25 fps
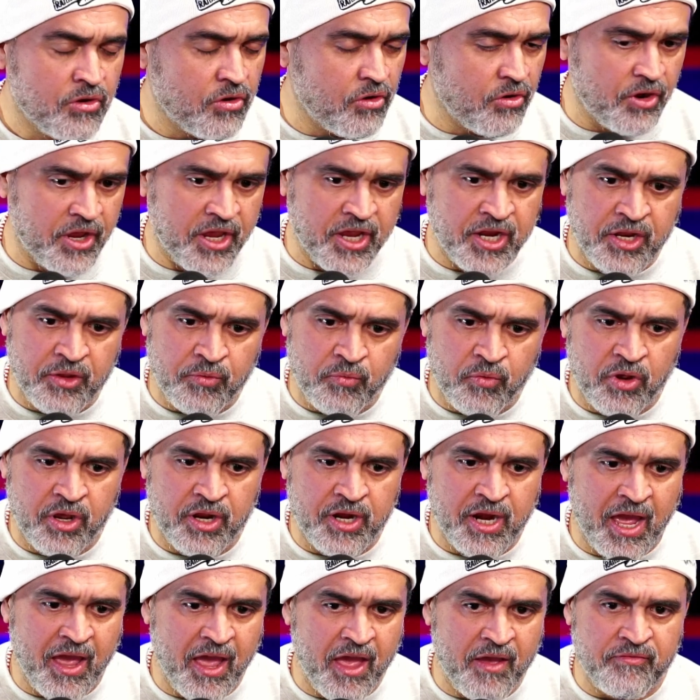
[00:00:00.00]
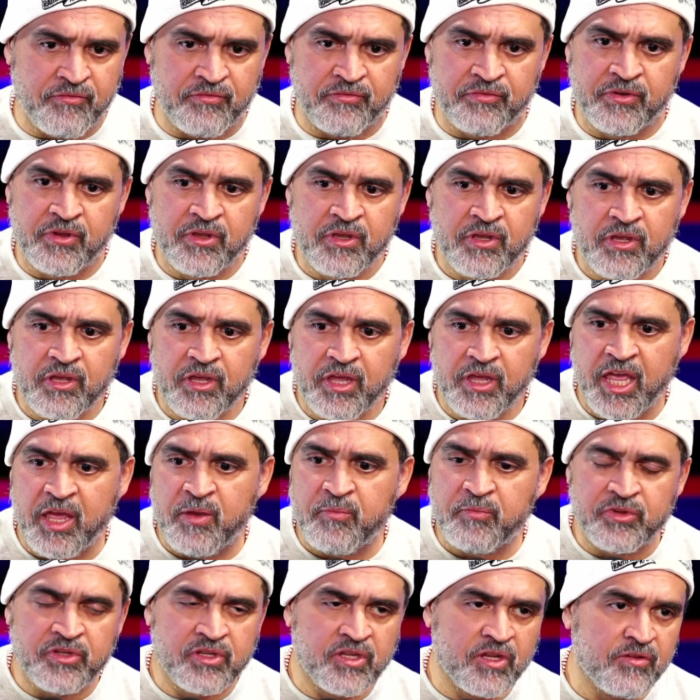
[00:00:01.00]
anyone. I have
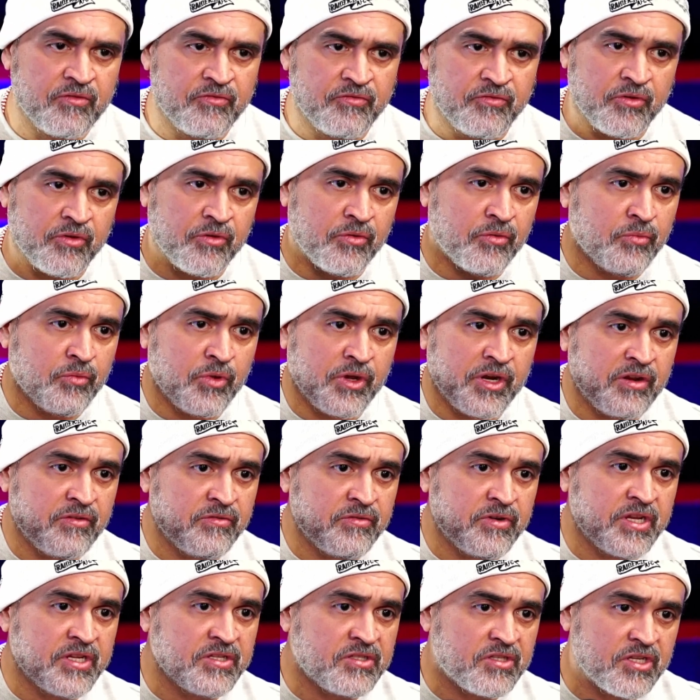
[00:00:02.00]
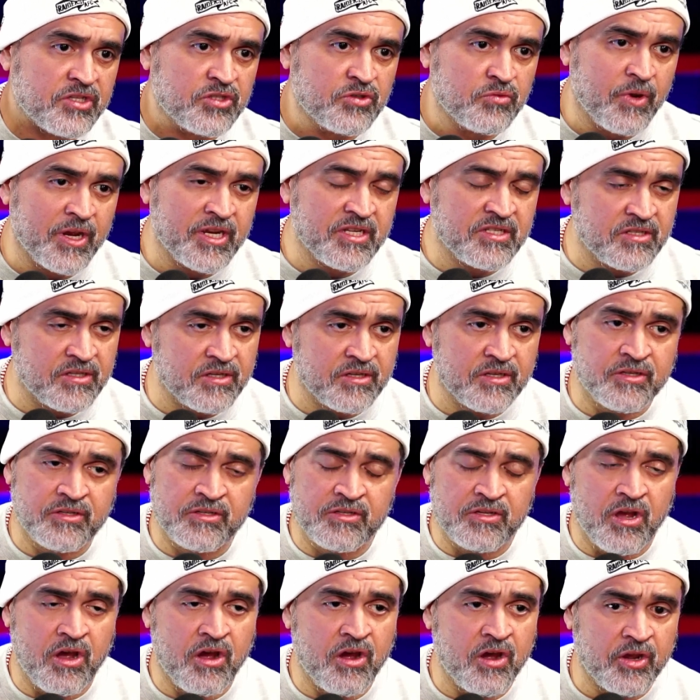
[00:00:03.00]
empathy for whatever their situations
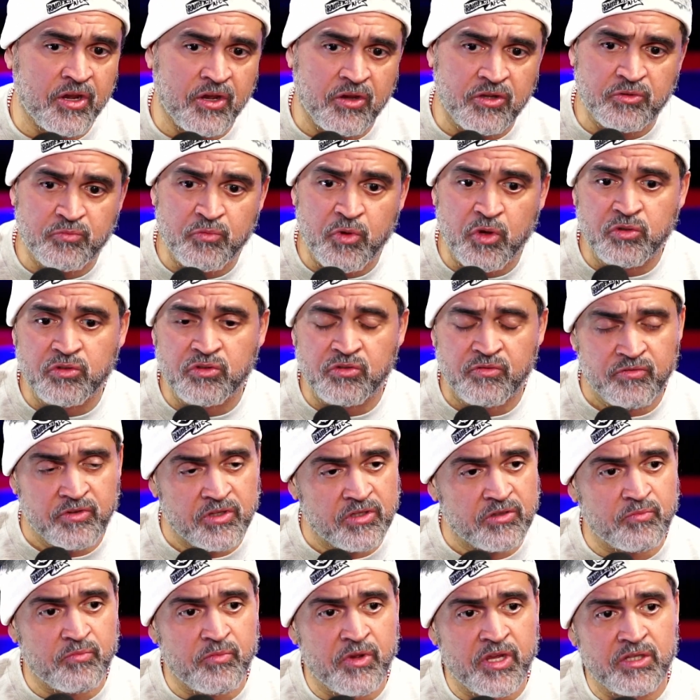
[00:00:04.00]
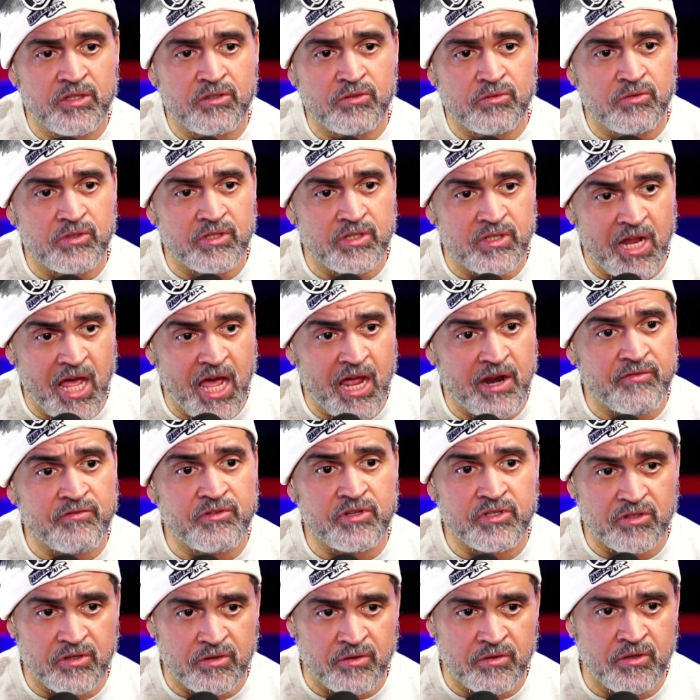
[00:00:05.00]
are, because most of it's mental. A lot of
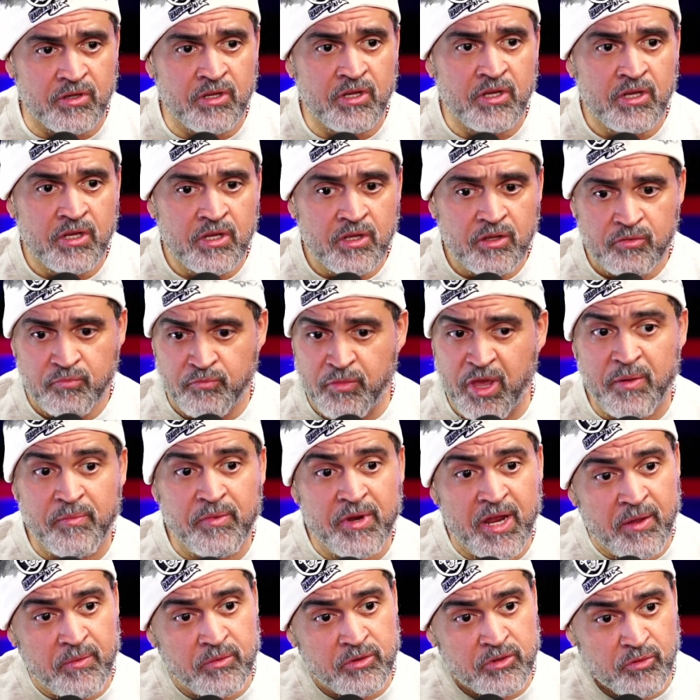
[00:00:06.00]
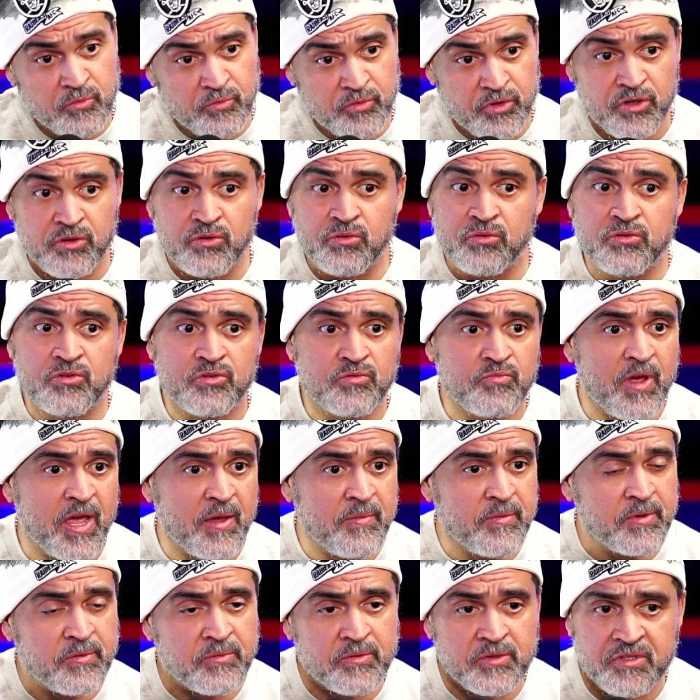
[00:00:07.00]
it's maybe they was abused,
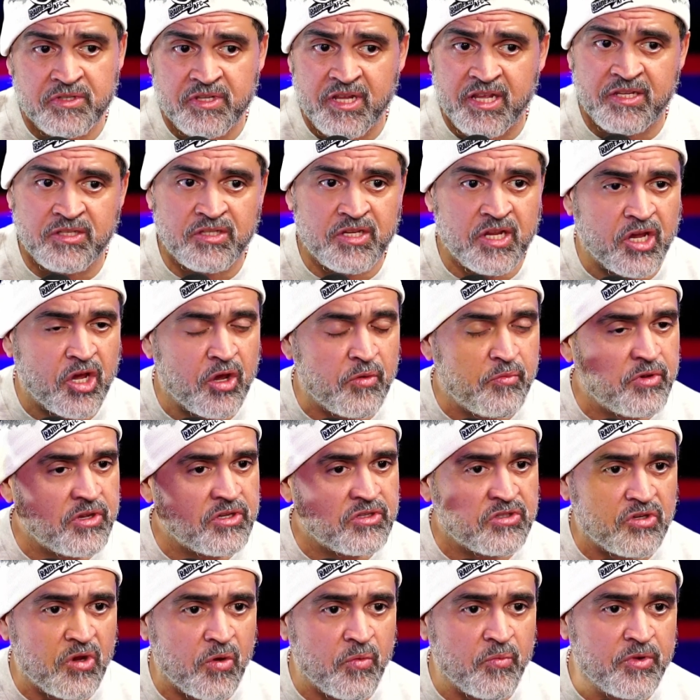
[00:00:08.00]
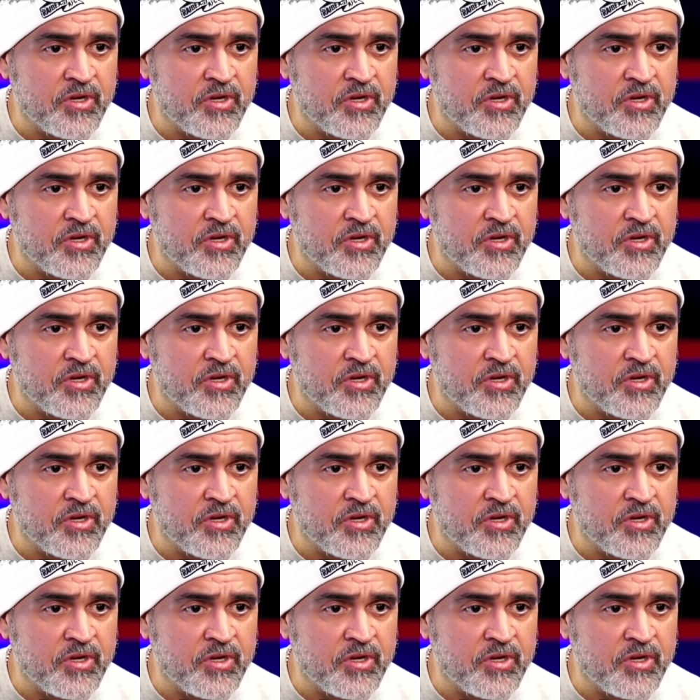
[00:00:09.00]
maybe it was this. It could be so many things.